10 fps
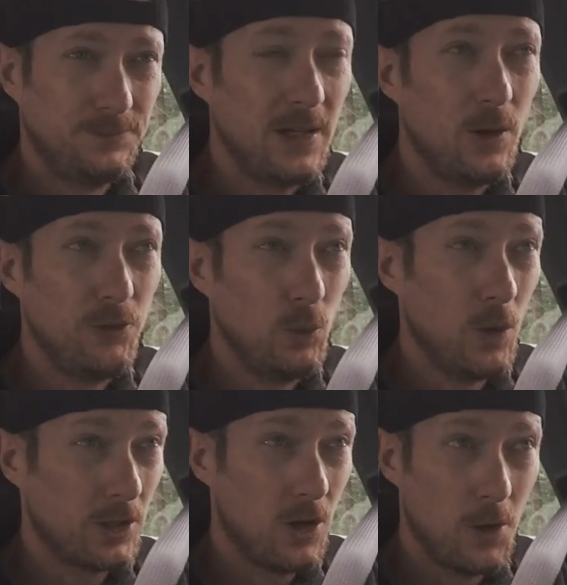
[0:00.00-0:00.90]
I don't know if you
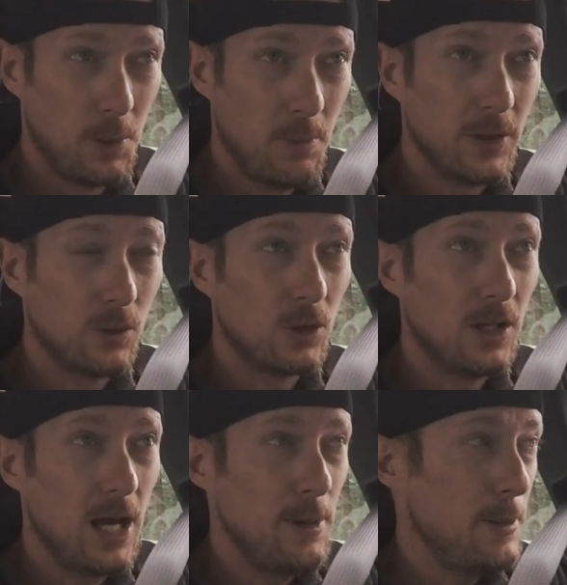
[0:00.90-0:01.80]
want to call it a
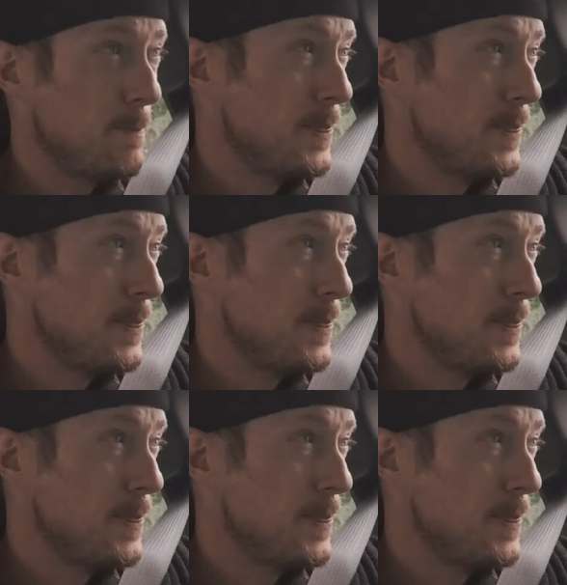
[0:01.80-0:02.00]
microclimate,